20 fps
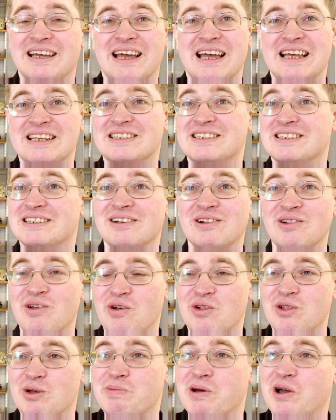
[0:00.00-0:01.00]
It's still
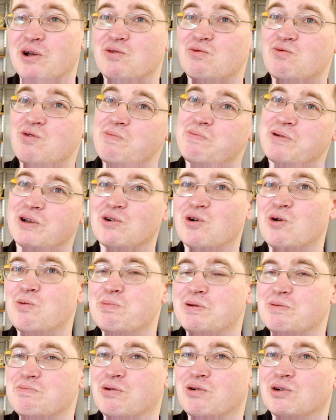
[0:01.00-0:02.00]
all about ripping
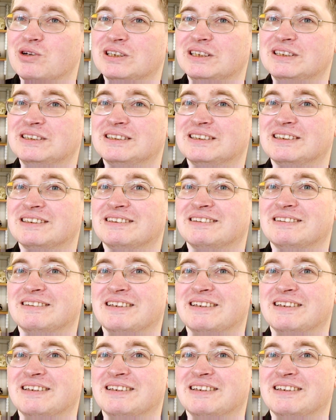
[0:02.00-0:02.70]
open bodies